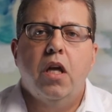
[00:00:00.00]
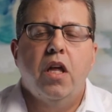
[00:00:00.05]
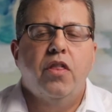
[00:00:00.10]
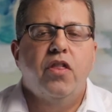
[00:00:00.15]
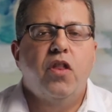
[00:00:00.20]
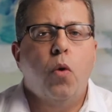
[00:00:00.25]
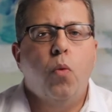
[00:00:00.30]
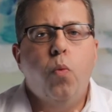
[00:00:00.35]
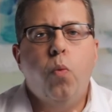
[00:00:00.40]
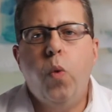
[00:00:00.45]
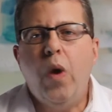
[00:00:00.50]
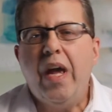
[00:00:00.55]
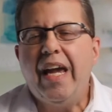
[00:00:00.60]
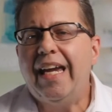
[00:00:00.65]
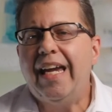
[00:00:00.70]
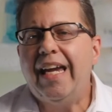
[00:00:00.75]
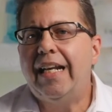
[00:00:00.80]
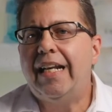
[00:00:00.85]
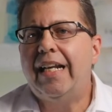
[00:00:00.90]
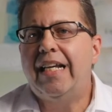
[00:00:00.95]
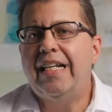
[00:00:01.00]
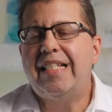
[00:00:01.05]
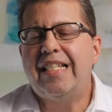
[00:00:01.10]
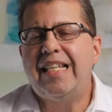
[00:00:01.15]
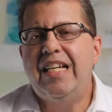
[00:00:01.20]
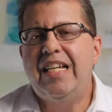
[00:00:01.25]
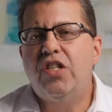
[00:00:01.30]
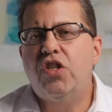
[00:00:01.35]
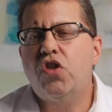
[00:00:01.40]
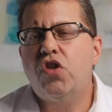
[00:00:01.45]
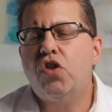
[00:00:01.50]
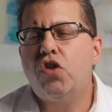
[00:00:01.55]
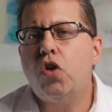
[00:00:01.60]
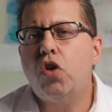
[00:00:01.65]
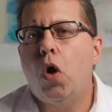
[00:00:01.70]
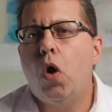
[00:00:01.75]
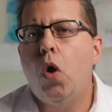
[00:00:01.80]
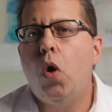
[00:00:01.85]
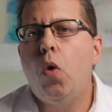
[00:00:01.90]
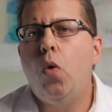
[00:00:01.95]
the wickedness is
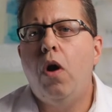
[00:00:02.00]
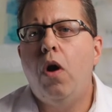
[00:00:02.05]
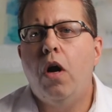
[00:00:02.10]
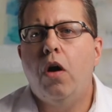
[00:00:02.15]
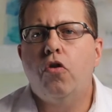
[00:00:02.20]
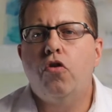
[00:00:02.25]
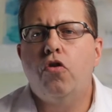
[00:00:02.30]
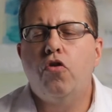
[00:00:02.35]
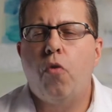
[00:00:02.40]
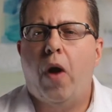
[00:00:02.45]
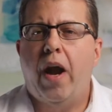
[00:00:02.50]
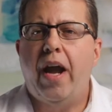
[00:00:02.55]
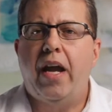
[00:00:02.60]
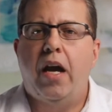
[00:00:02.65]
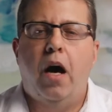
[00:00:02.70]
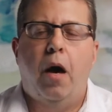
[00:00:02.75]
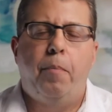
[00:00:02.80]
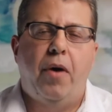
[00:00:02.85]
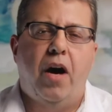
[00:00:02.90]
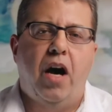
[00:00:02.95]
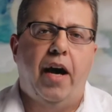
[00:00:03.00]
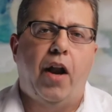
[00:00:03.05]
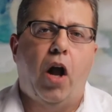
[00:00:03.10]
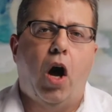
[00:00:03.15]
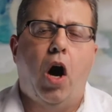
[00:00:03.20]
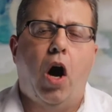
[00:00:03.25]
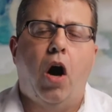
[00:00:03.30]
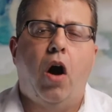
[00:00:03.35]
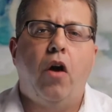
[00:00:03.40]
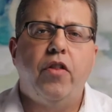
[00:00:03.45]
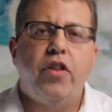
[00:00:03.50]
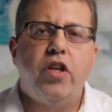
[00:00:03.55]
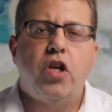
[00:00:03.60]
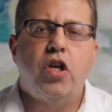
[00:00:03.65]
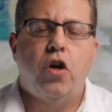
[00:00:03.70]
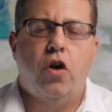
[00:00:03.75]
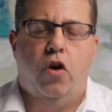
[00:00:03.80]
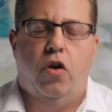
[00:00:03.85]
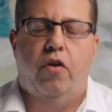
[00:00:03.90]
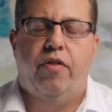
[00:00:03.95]
so great upon all the
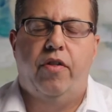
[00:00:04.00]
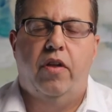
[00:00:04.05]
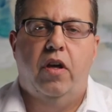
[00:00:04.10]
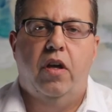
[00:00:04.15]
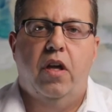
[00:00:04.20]
earth